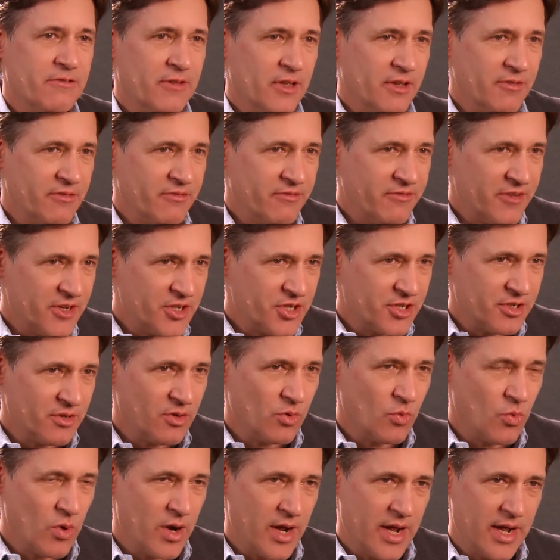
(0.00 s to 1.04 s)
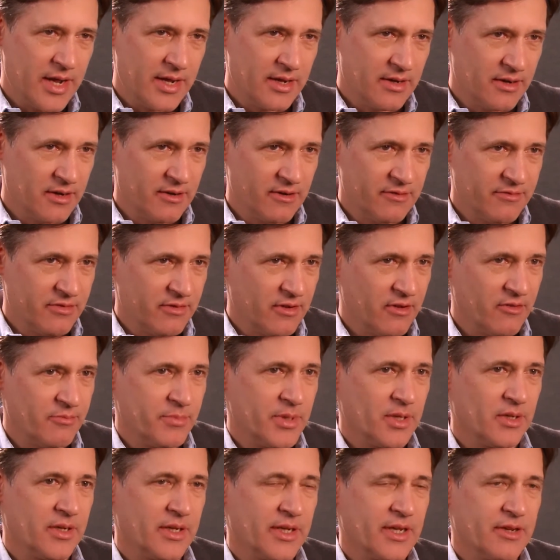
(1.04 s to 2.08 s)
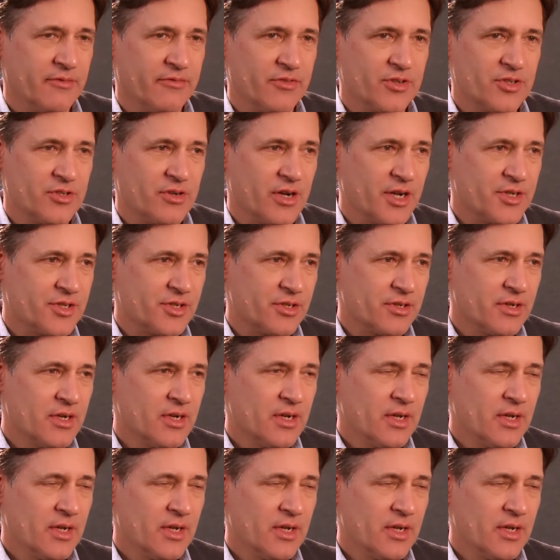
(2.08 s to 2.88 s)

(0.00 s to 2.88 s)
efficient way of building infrastructure.